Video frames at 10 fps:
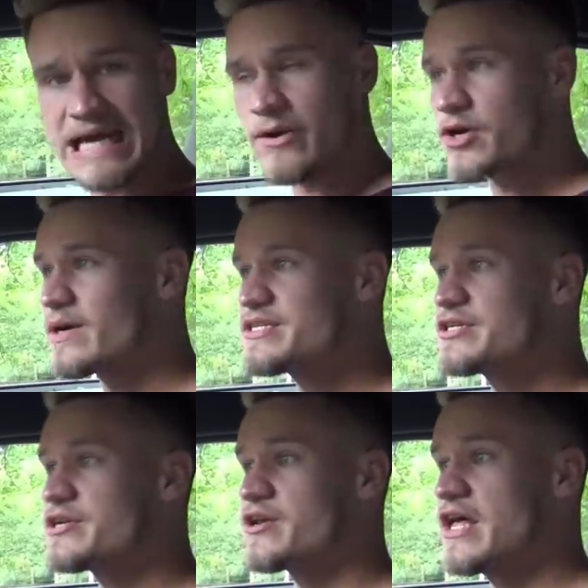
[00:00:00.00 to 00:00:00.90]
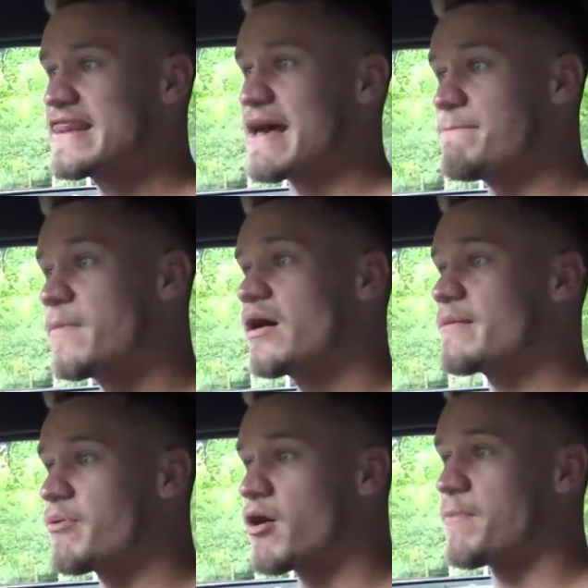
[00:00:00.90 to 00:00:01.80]
Now, a question that
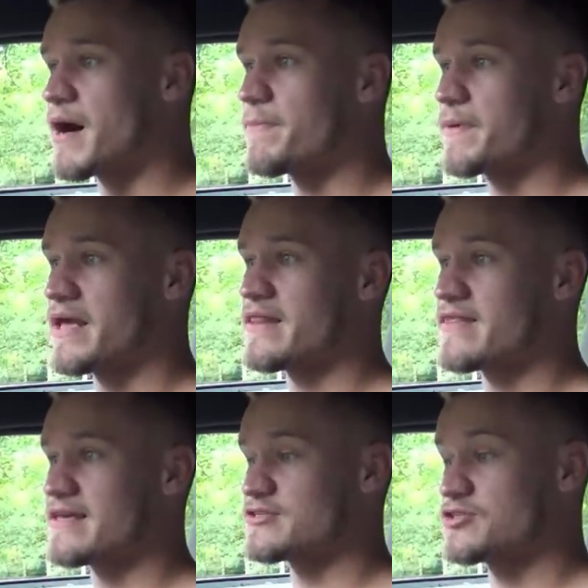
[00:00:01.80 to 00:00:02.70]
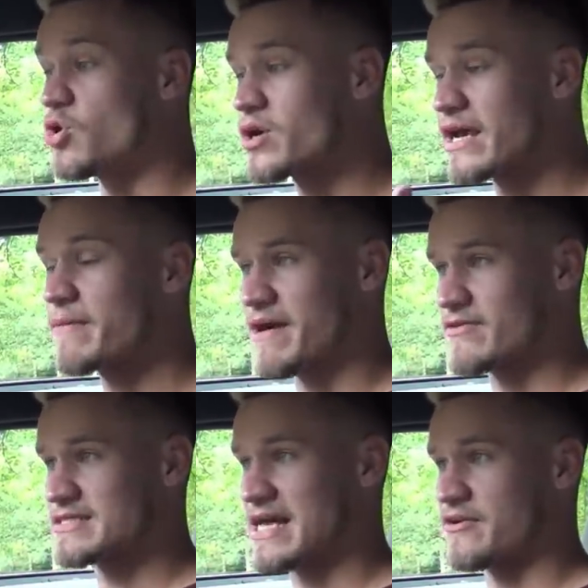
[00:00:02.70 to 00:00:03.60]
might pop up in this, talking
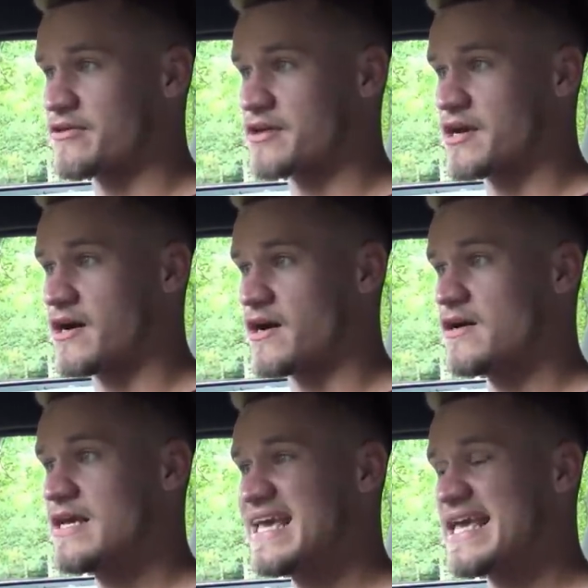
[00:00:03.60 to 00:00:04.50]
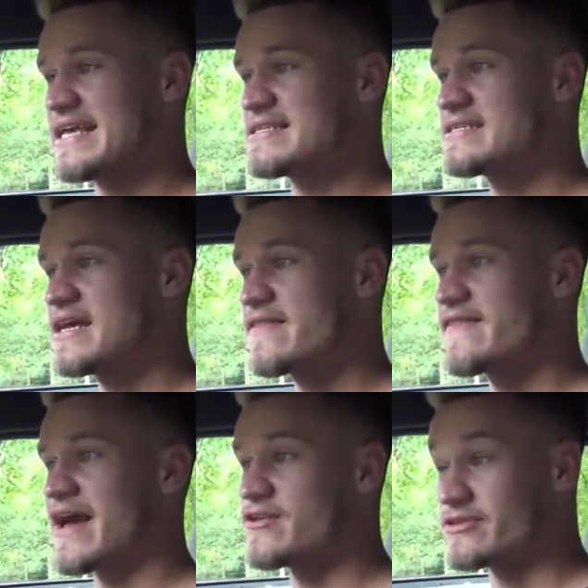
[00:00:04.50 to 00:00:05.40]
about the sound of the car, is
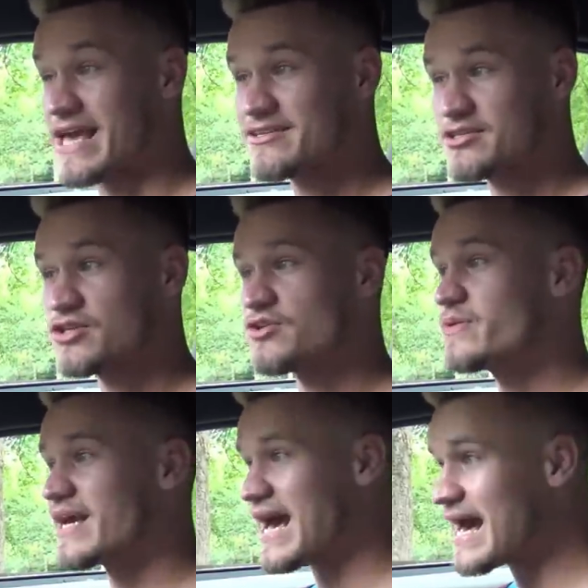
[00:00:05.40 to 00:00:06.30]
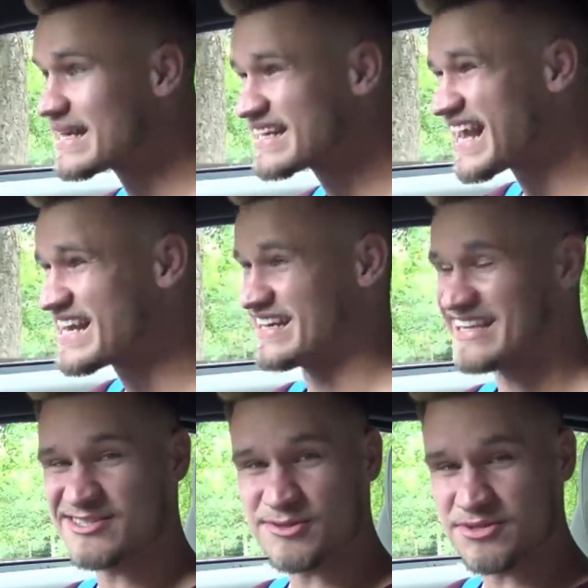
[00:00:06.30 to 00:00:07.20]
that yes, you can get an
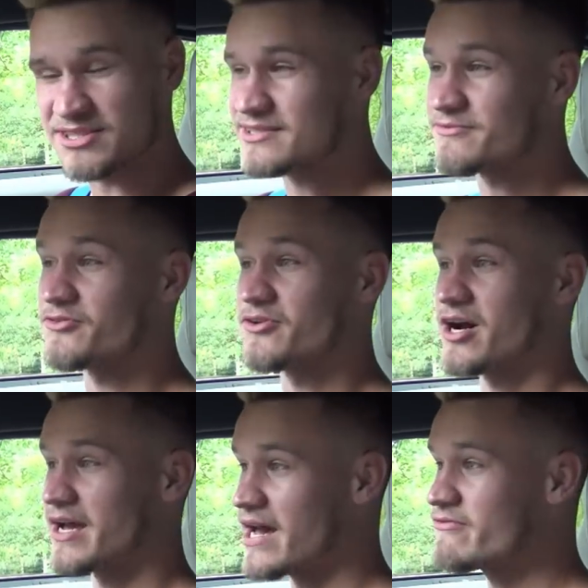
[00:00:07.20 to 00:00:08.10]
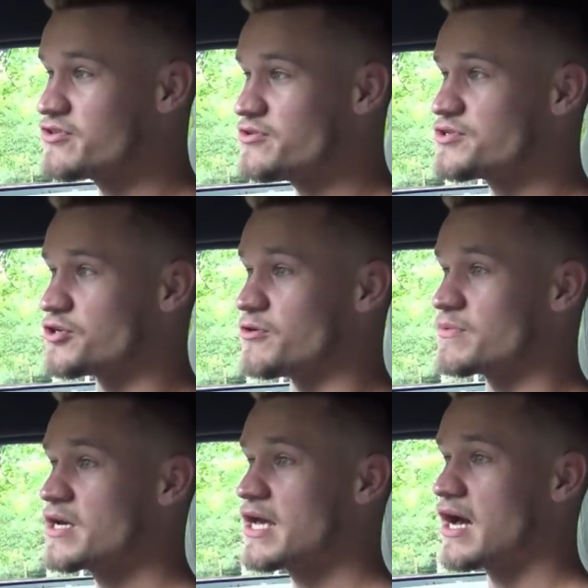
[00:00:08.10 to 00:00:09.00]
exhaust system for it. I have
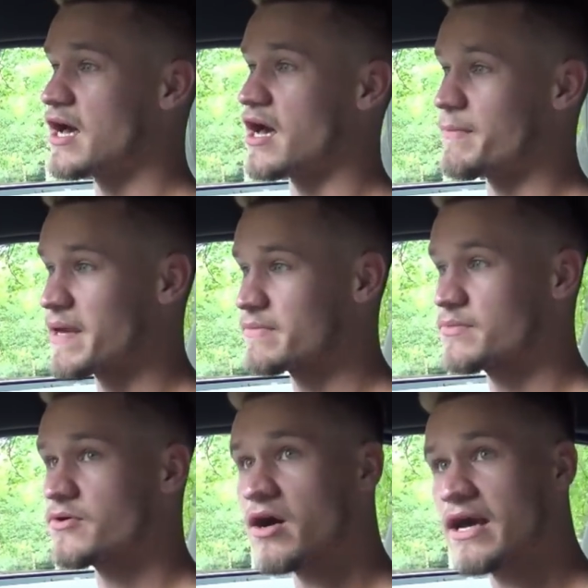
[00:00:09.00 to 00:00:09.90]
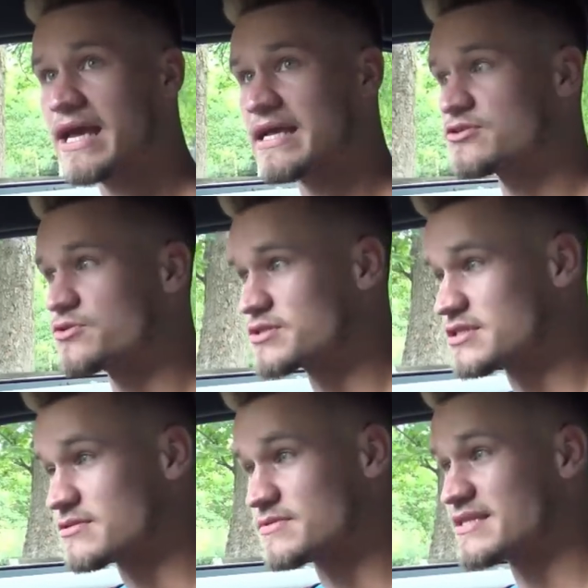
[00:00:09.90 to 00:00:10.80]
YouTubed uh, BMW i8 exhaust
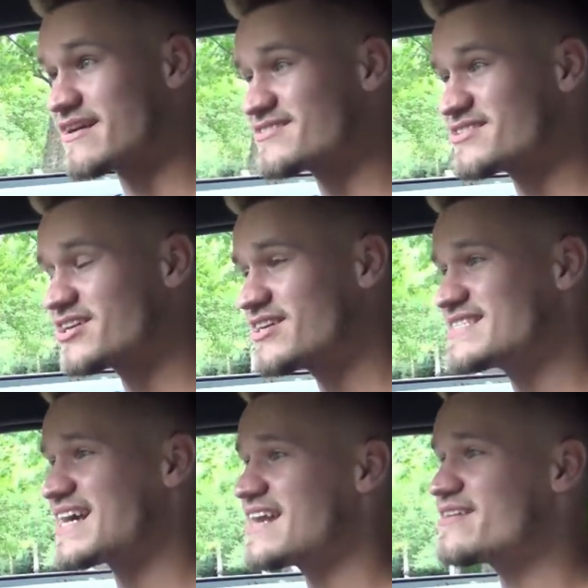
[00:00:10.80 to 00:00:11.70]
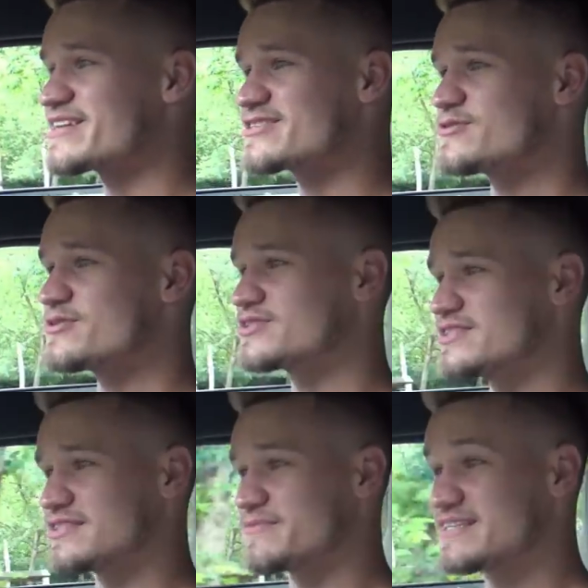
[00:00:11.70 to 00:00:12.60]
systems, and there is a titanium exhaust
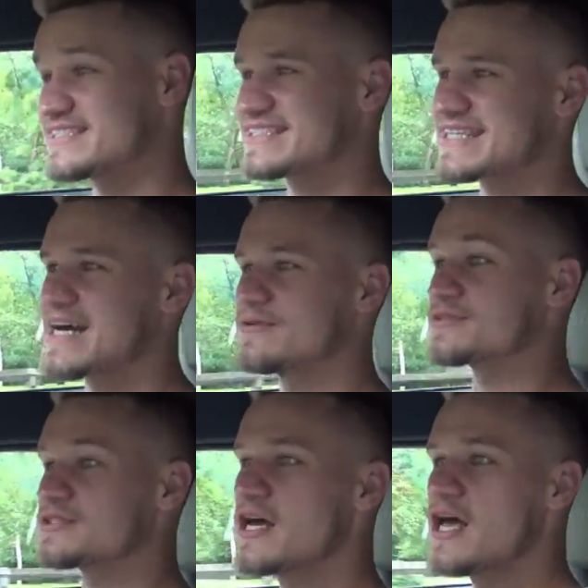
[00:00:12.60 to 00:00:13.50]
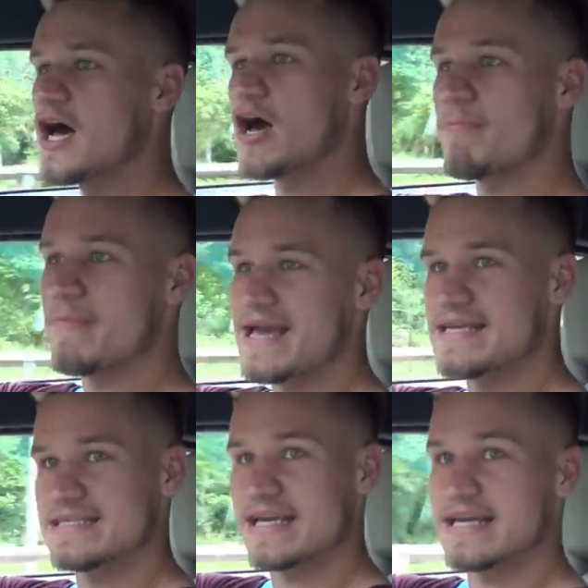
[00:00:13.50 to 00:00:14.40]
system that sounds
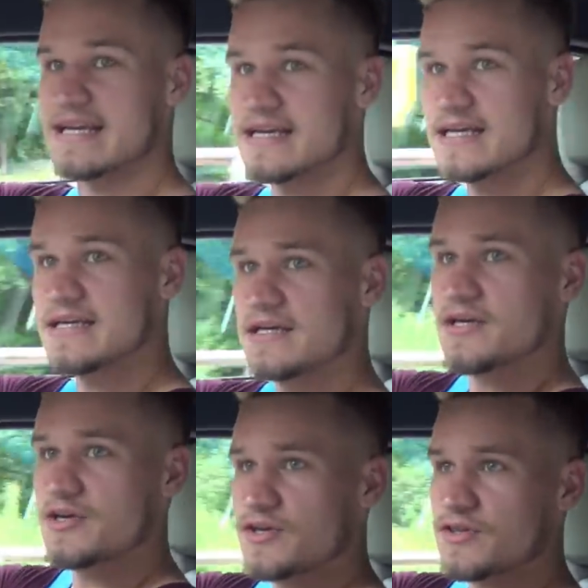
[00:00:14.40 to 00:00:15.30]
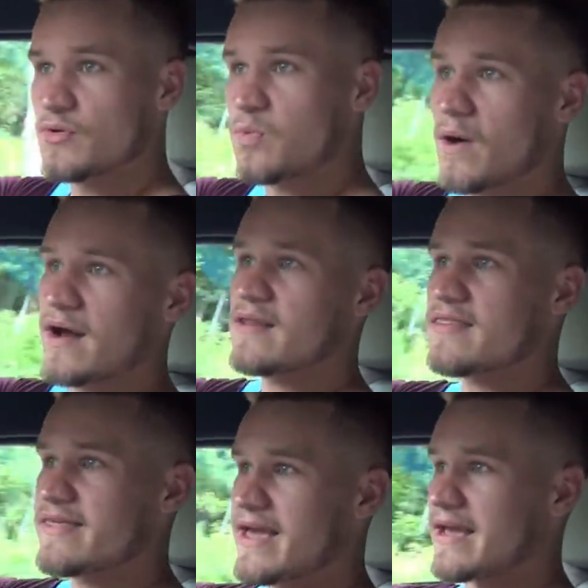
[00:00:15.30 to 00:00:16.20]
amazing. The one
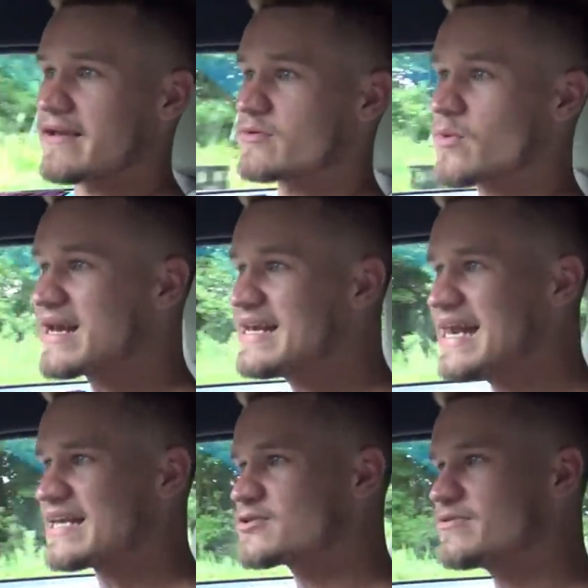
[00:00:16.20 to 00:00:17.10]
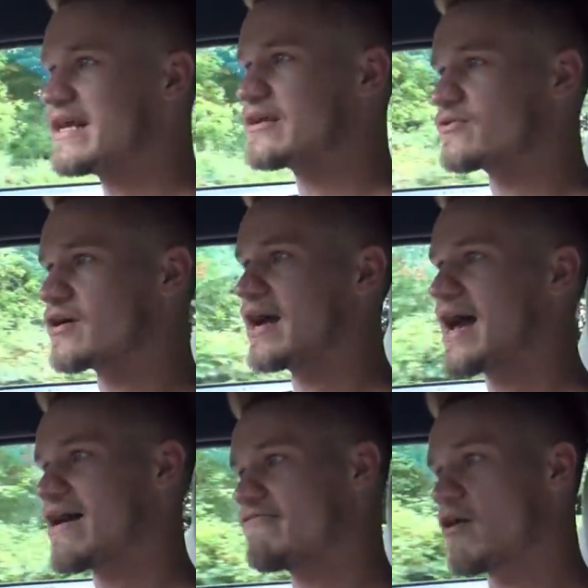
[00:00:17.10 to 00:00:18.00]
thing, the one little niggle that I
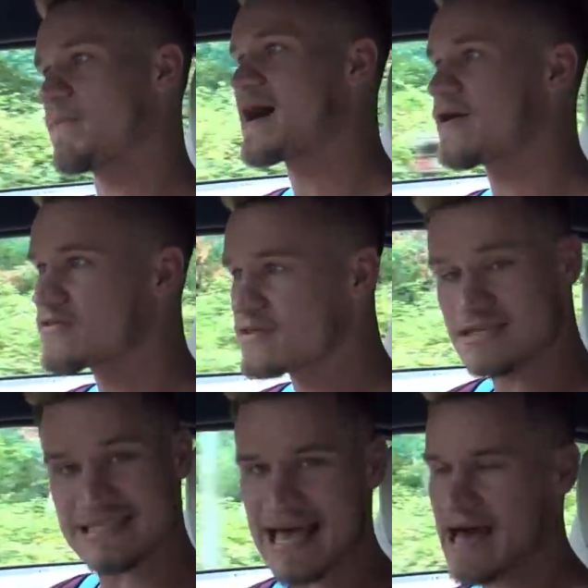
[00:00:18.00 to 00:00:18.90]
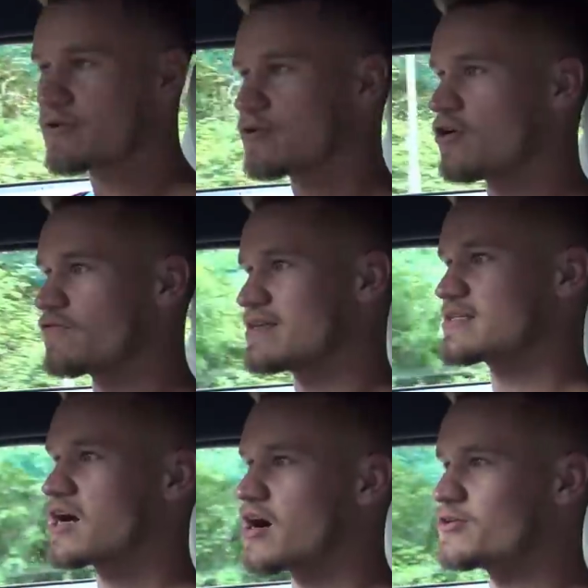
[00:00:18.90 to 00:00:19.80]
have about the sound of
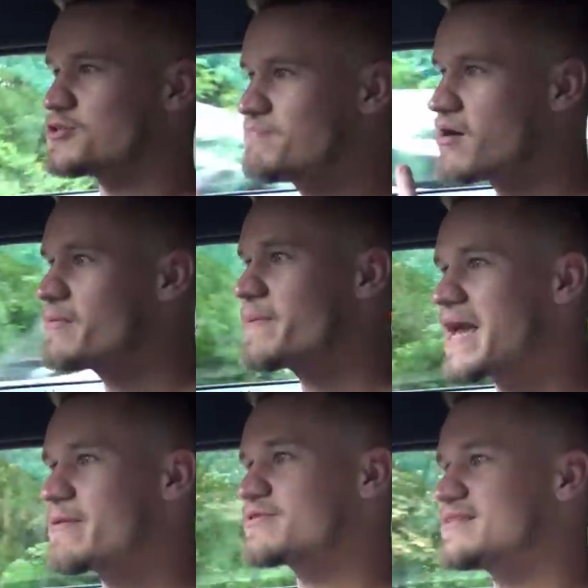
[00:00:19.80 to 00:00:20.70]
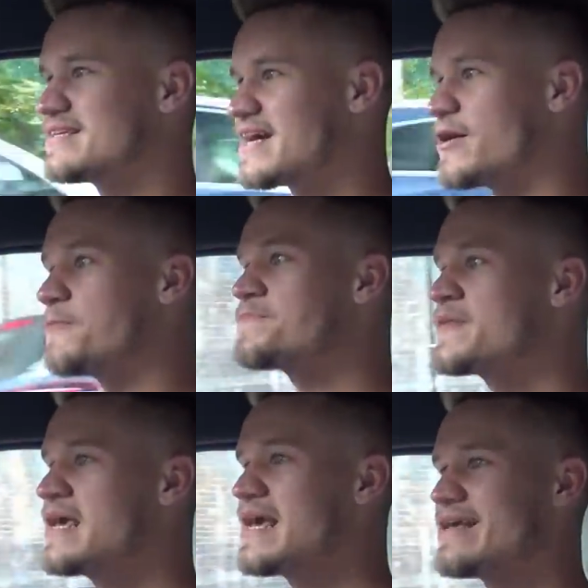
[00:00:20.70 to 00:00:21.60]
this car, as you might be able to tell,
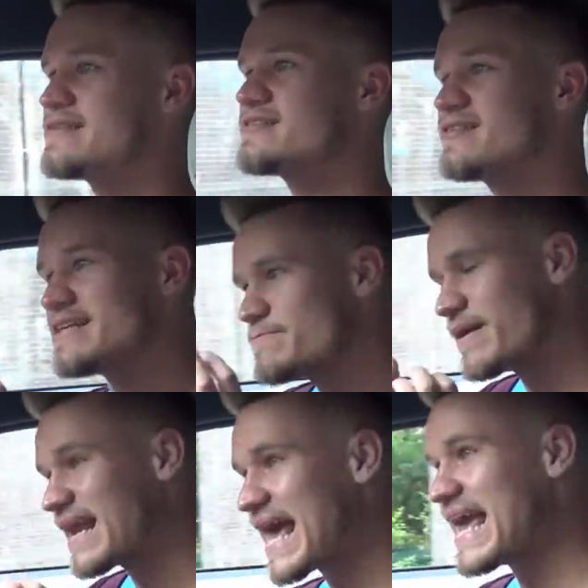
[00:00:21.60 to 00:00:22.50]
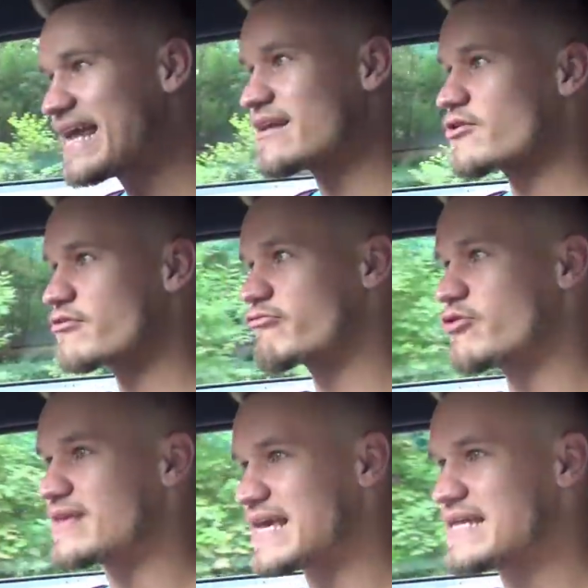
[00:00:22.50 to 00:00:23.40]
is that it's played
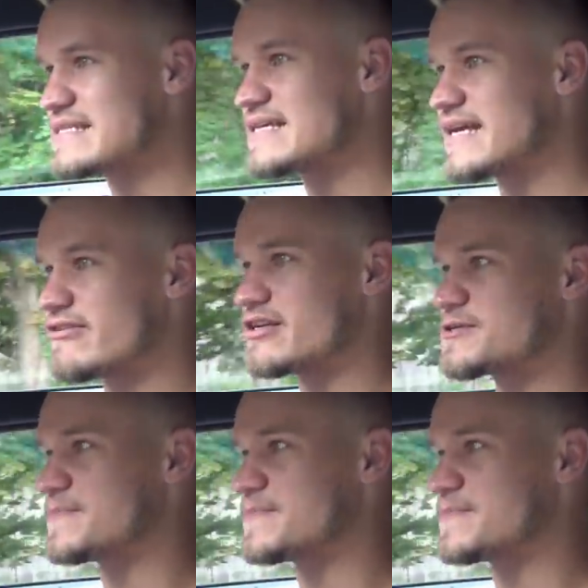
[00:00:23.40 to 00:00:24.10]
through the interior